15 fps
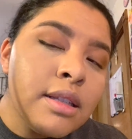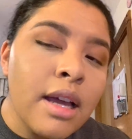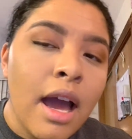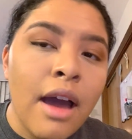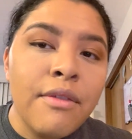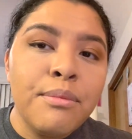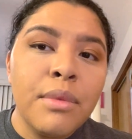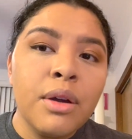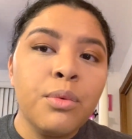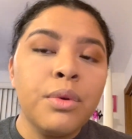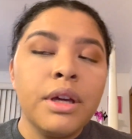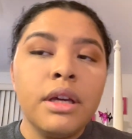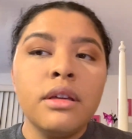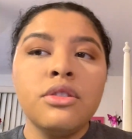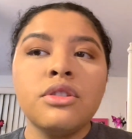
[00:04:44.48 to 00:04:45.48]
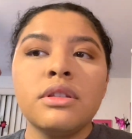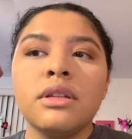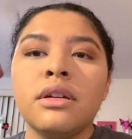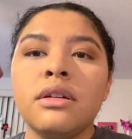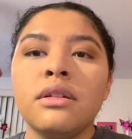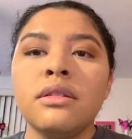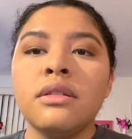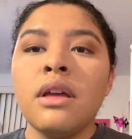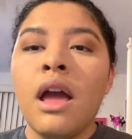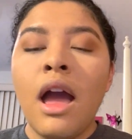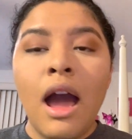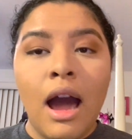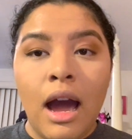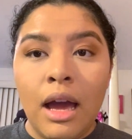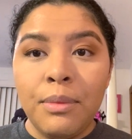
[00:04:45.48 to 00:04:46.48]
to have my wing, just because
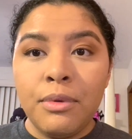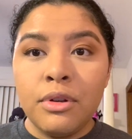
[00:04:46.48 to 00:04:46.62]
I